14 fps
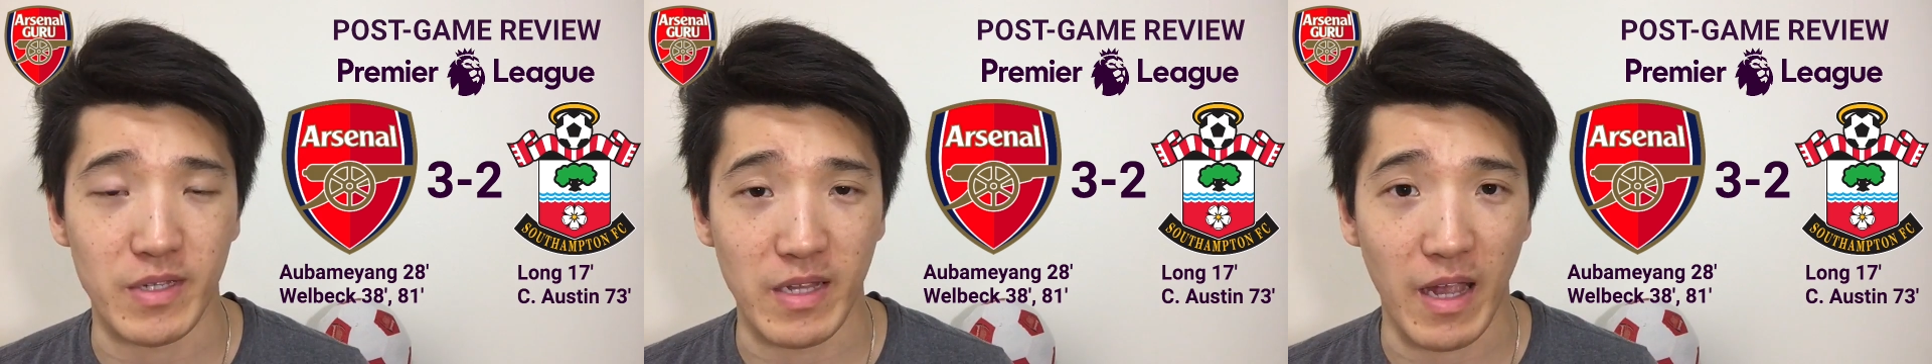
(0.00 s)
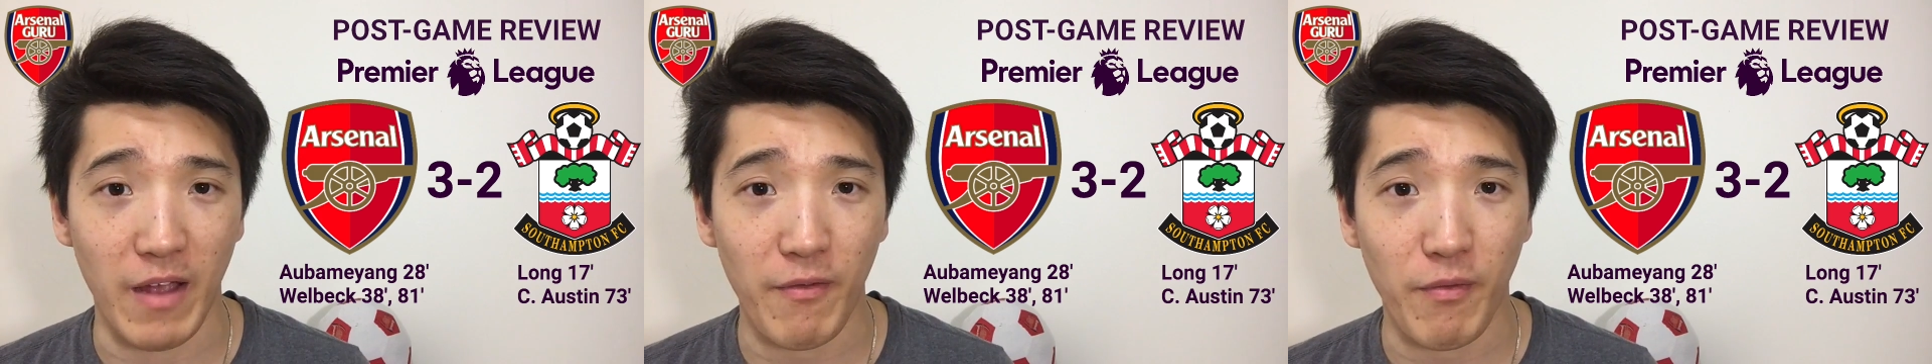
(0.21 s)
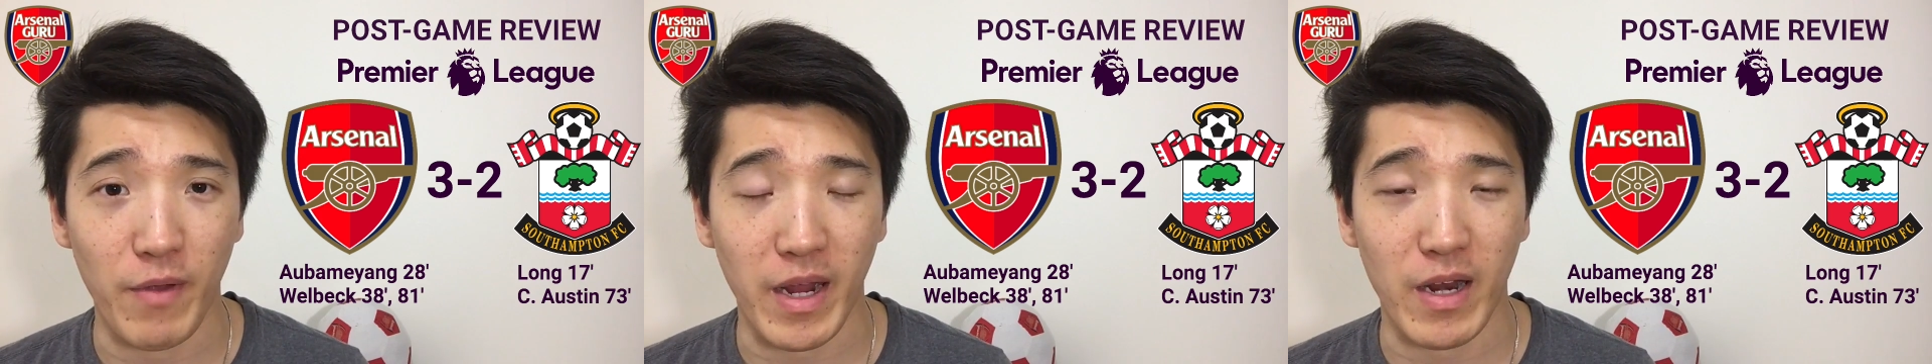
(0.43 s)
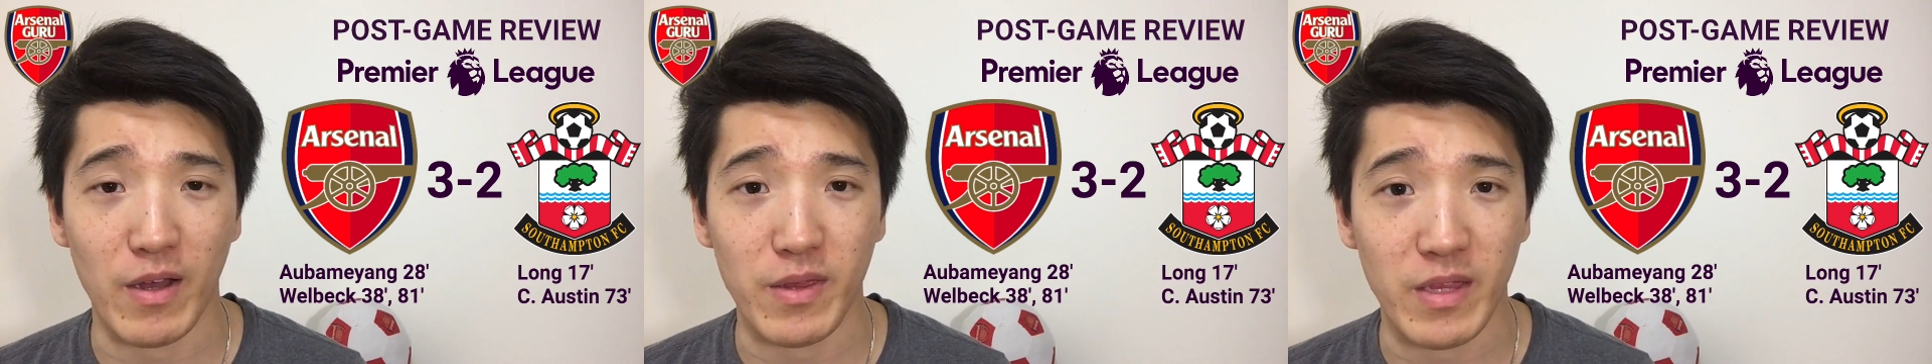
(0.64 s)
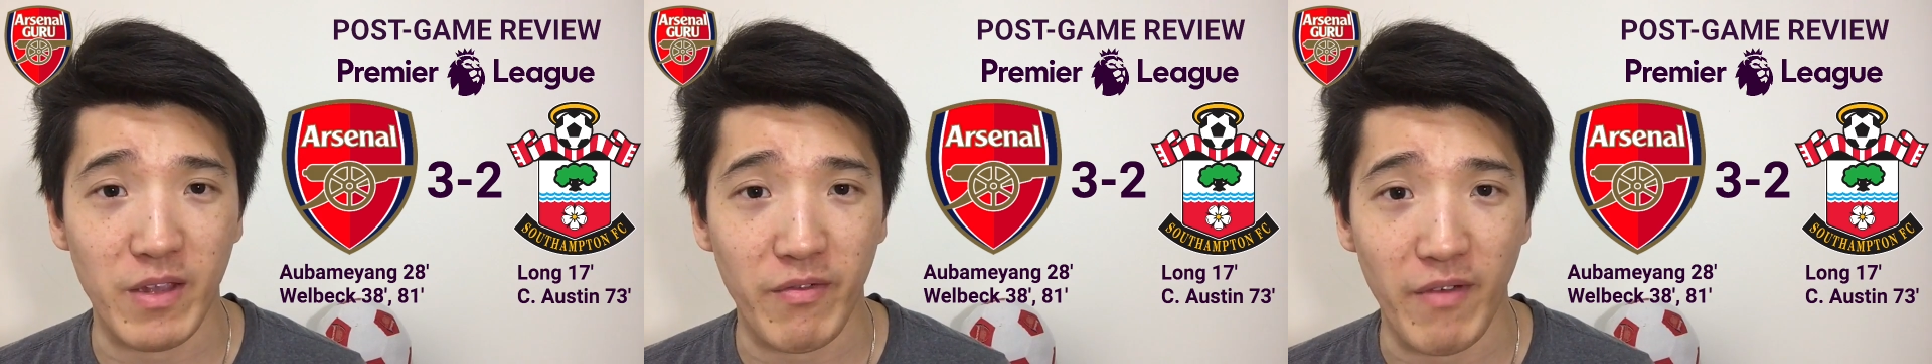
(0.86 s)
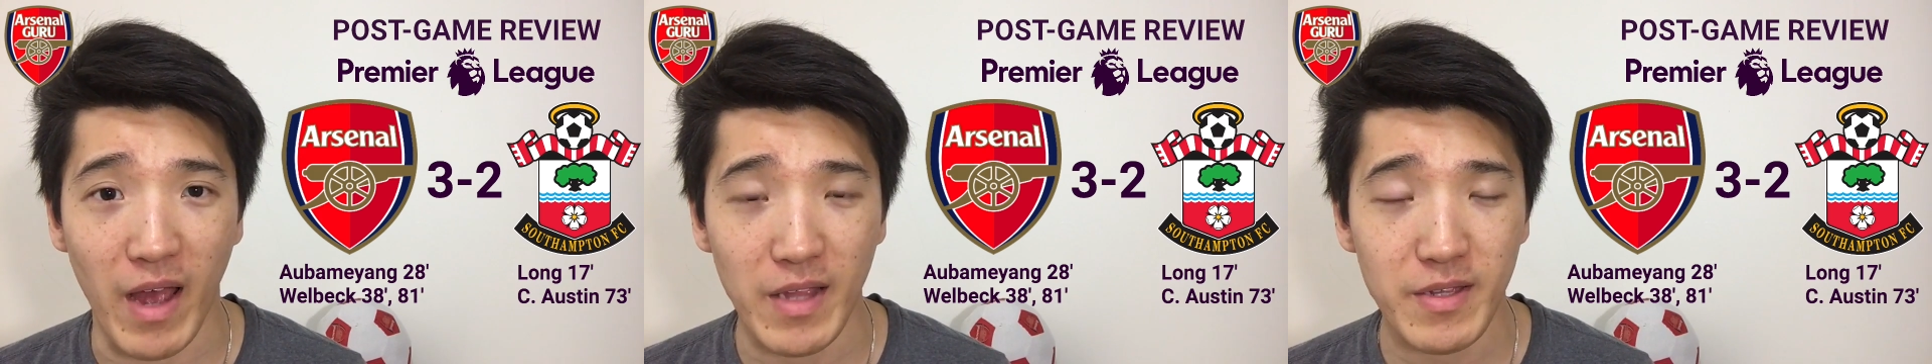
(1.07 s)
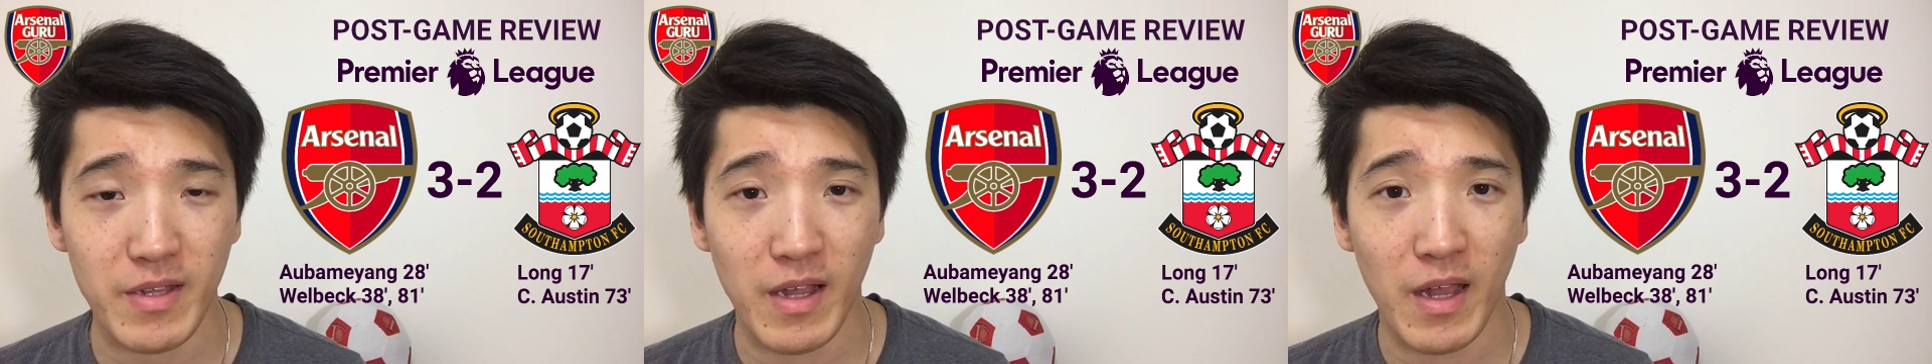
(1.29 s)
If we cannot
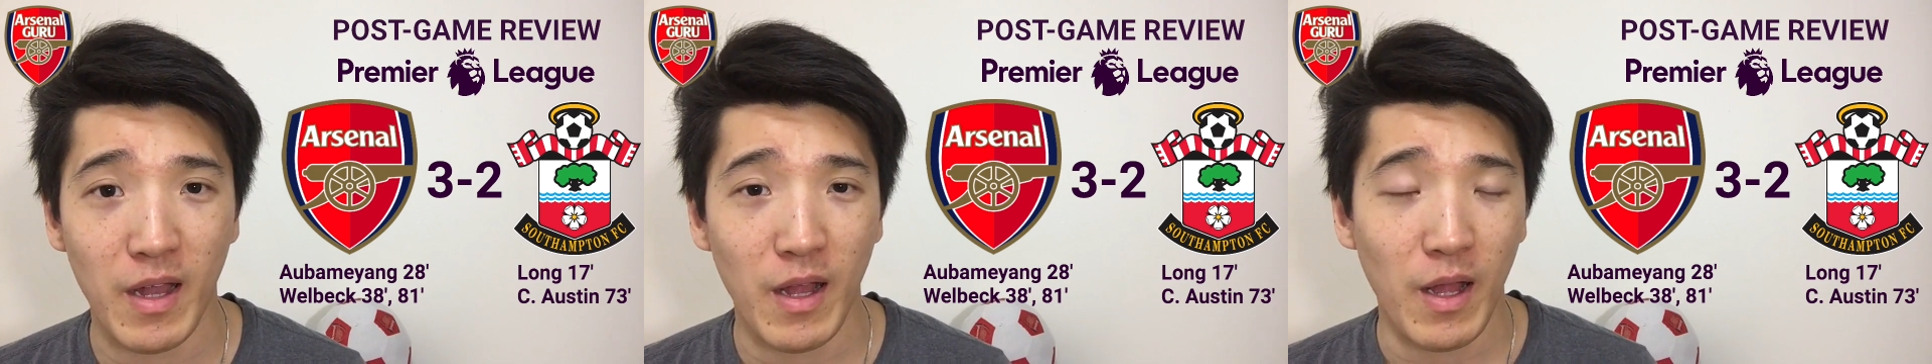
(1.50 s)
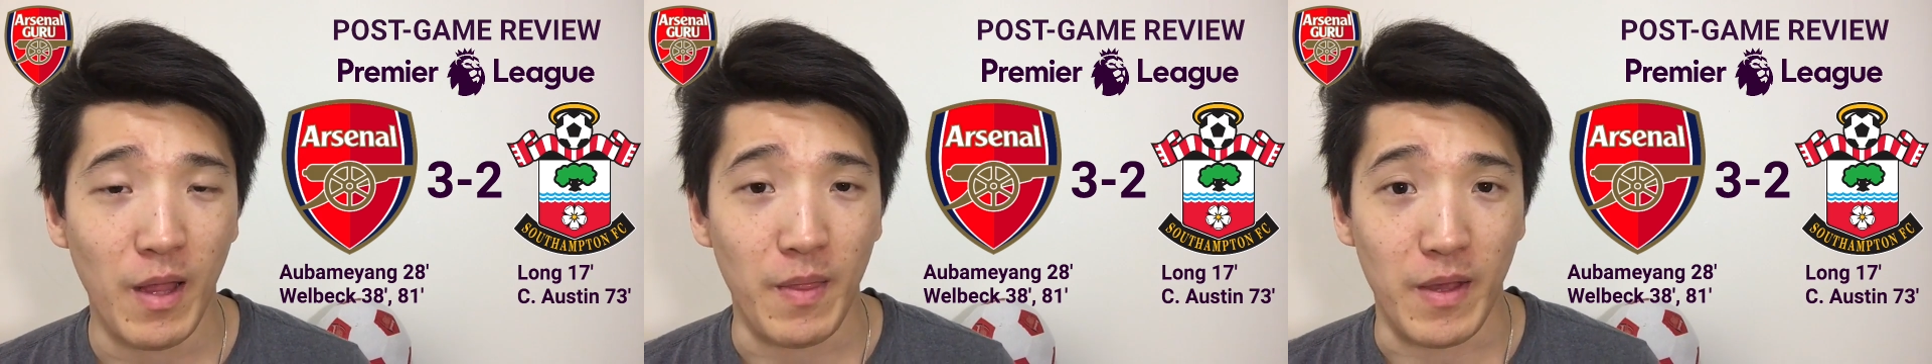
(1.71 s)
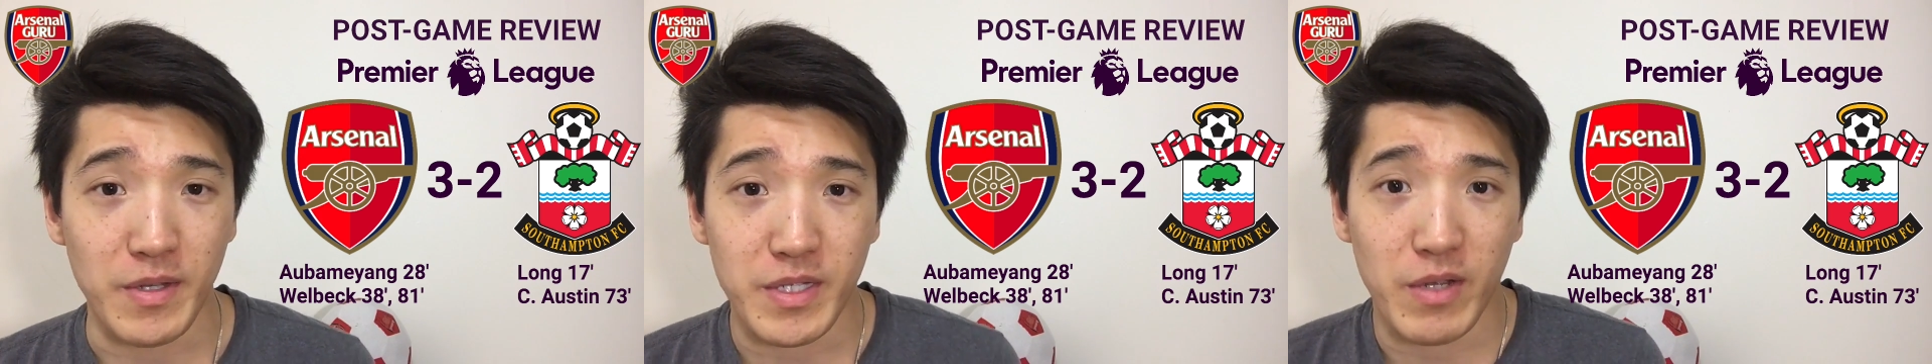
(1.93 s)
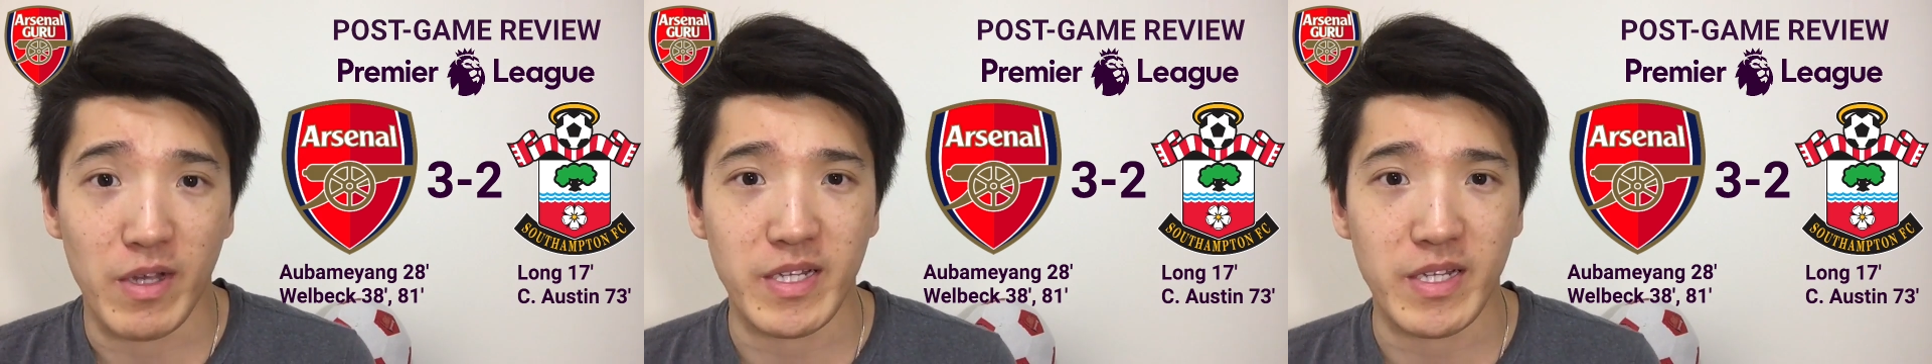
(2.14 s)
defend, there's still